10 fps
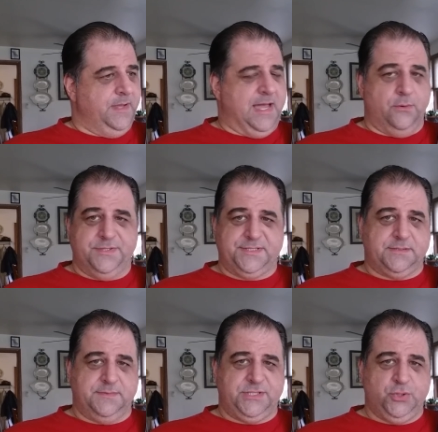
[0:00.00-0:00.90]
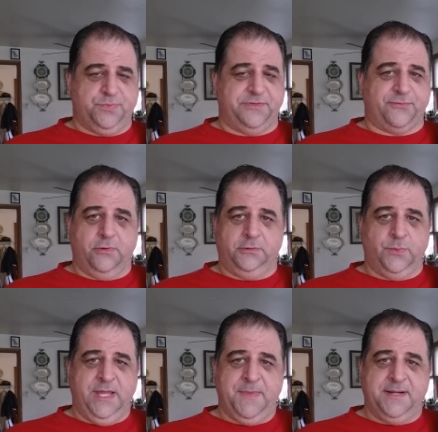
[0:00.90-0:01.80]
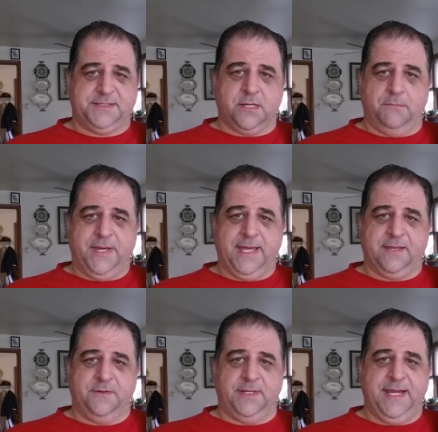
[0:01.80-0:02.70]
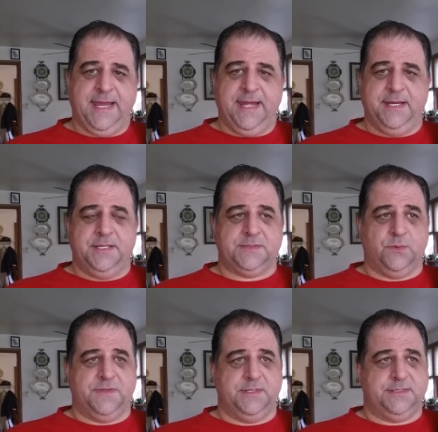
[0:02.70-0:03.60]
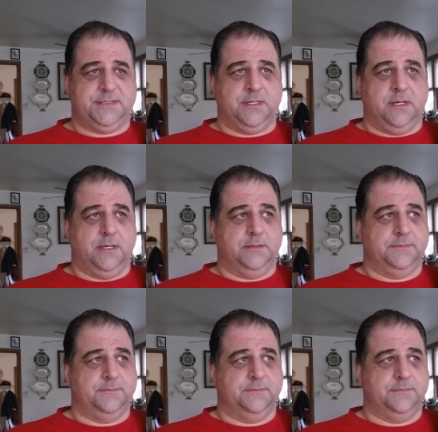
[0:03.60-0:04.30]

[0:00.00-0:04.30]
I was super thrilled when he made his comeback in the late 80s with his uh,